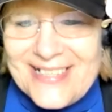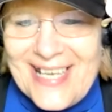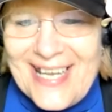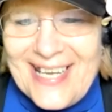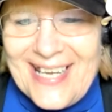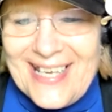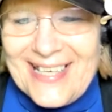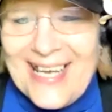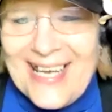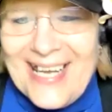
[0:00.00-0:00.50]

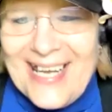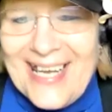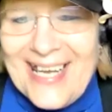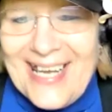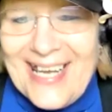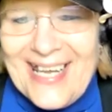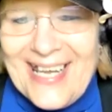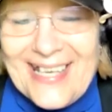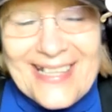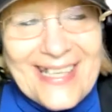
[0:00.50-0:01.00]
day,
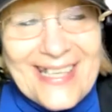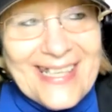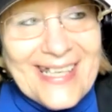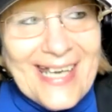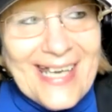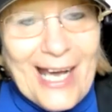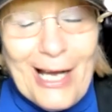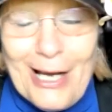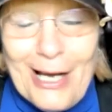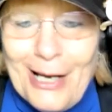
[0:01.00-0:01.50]
and it,
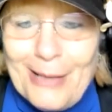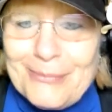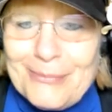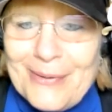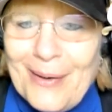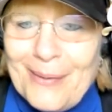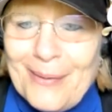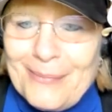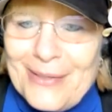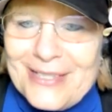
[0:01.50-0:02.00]
I, am
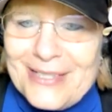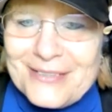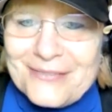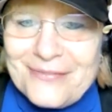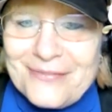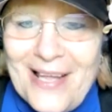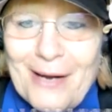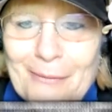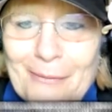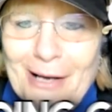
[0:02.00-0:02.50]
I'm, I'm raising
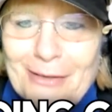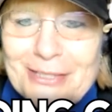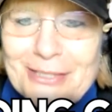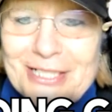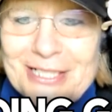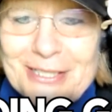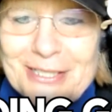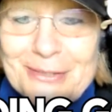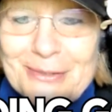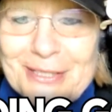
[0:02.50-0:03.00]
flag. Wow,
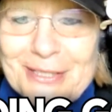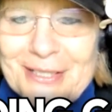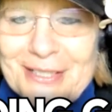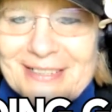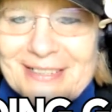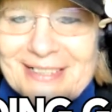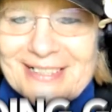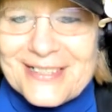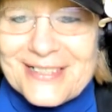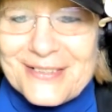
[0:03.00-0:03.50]
she's doing good.
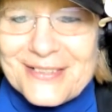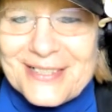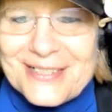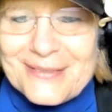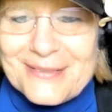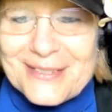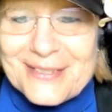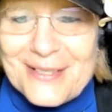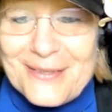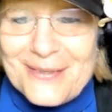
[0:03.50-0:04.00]
Let's go see
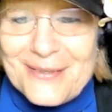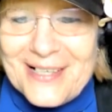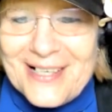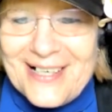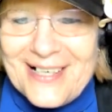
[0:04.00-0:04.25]
what's going